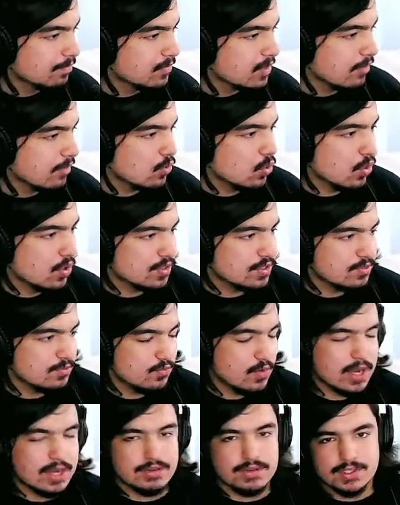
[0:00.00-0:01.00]
Of course,
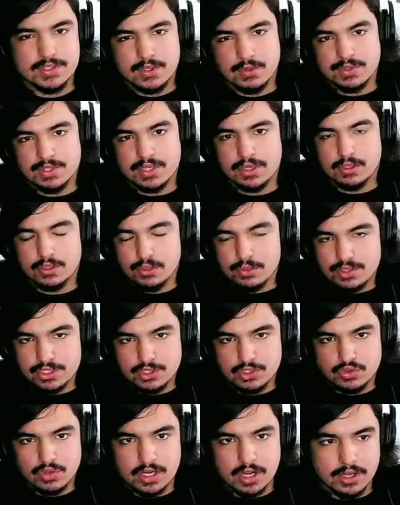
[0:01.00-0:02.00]
Fuego Del Sol was on a losing streak